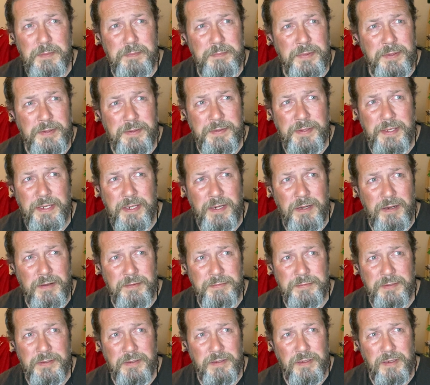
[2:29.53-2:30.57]
But then
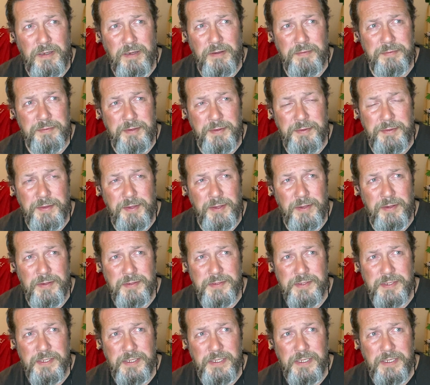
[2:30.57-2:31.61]
after
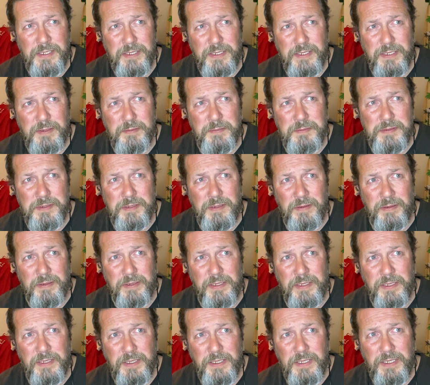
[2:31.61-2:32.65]
Thursday, it was
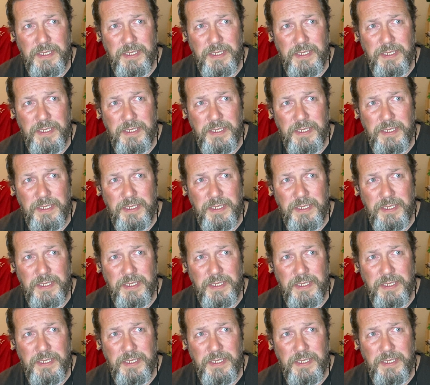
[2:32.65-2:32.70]
like,